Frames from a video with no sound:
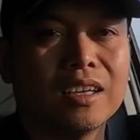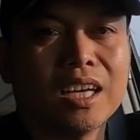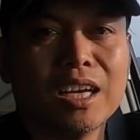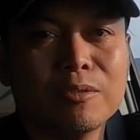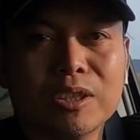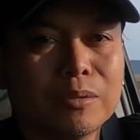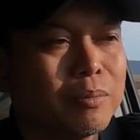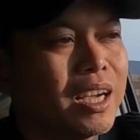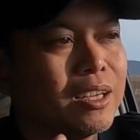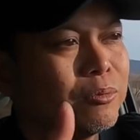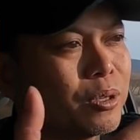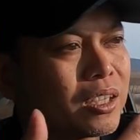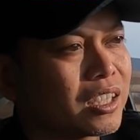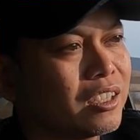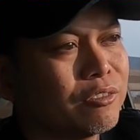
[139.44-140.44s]
I wouldn't mind
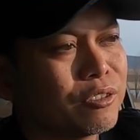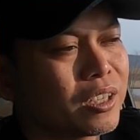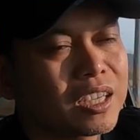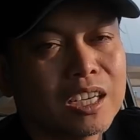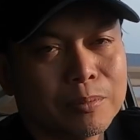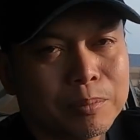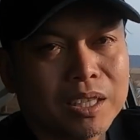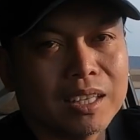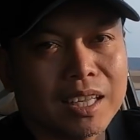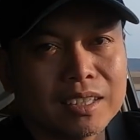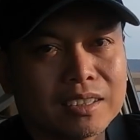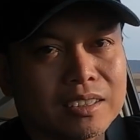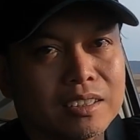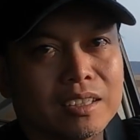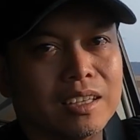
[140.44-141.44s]
working for a company
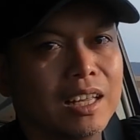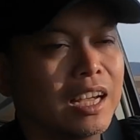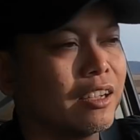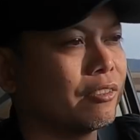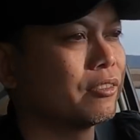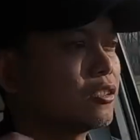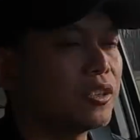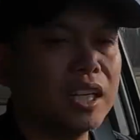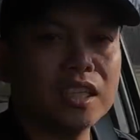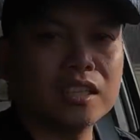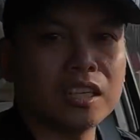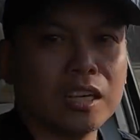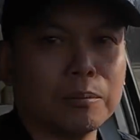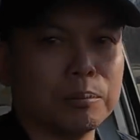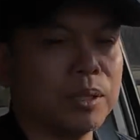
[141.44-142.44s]
like The Good Life. Great
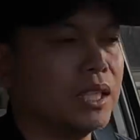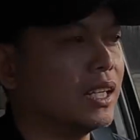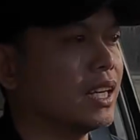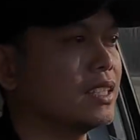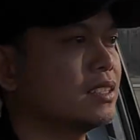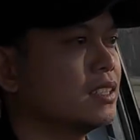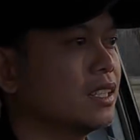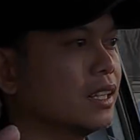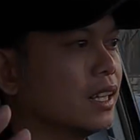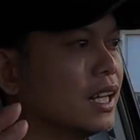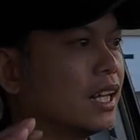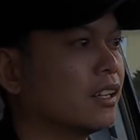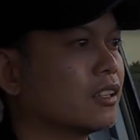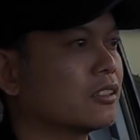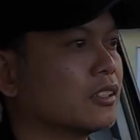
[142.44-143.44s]
company. I see a
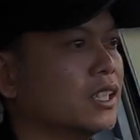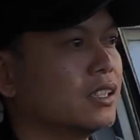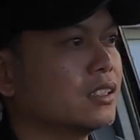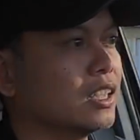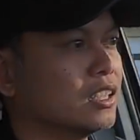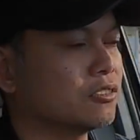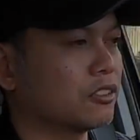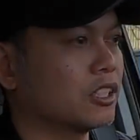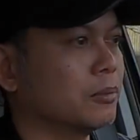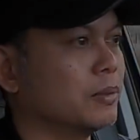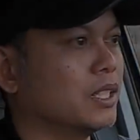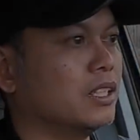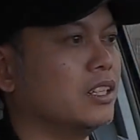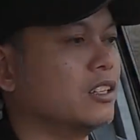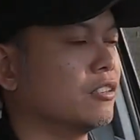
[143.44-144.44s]
lot of great things for them
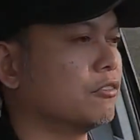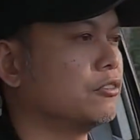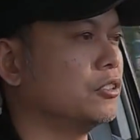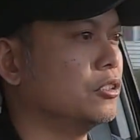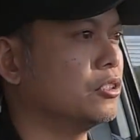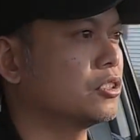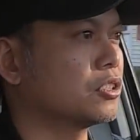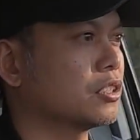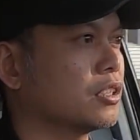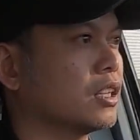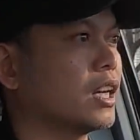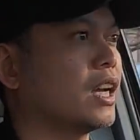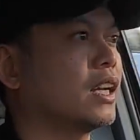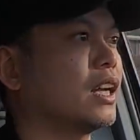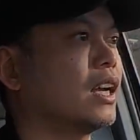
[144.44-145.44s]
in the near future,
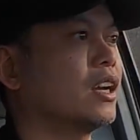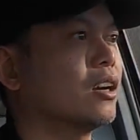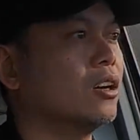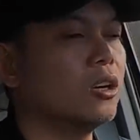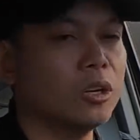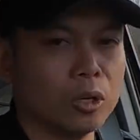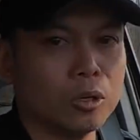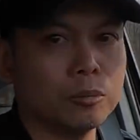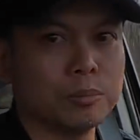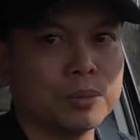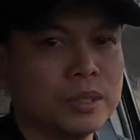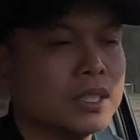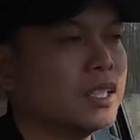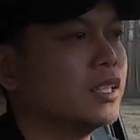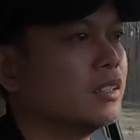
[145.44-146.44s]
and I hope
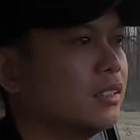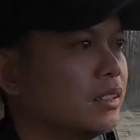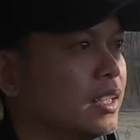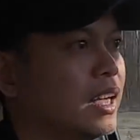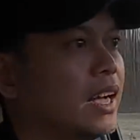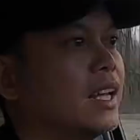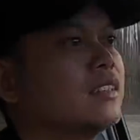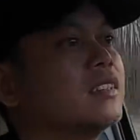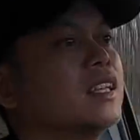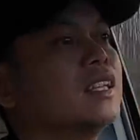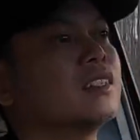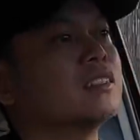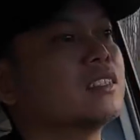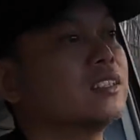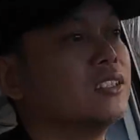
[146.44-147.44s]
that they
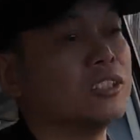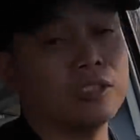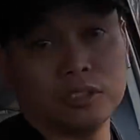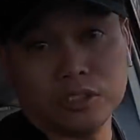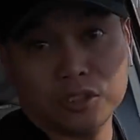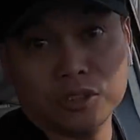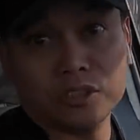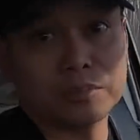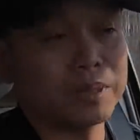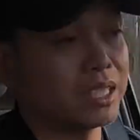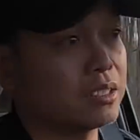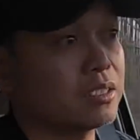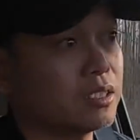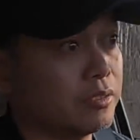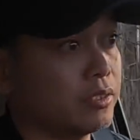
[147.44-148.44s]
continue to use my
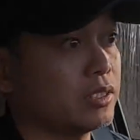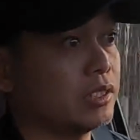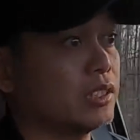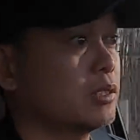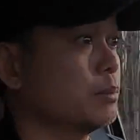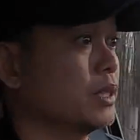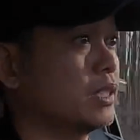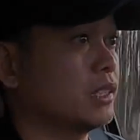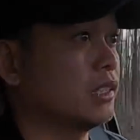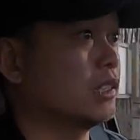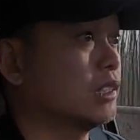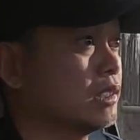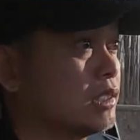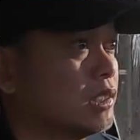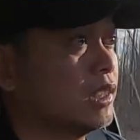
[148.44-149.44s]
services,
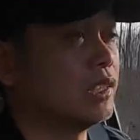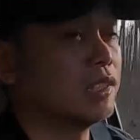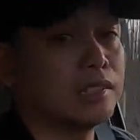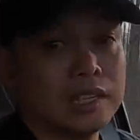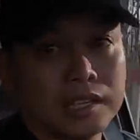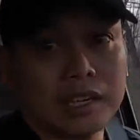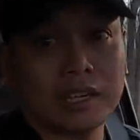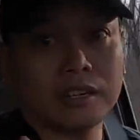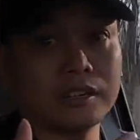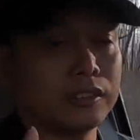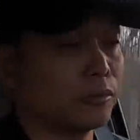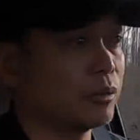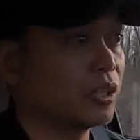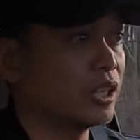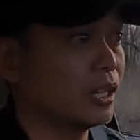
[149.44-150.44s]
because then I don't have to
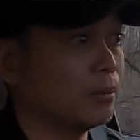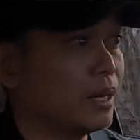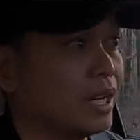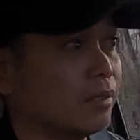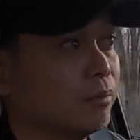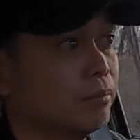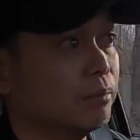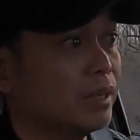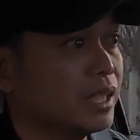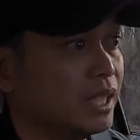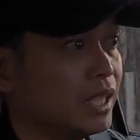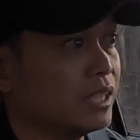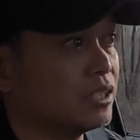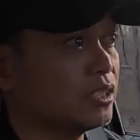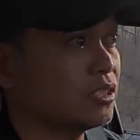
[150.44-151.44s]
worry about
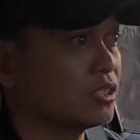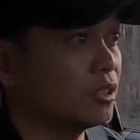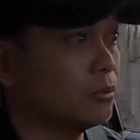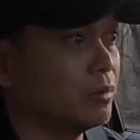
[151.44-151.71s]
money issues so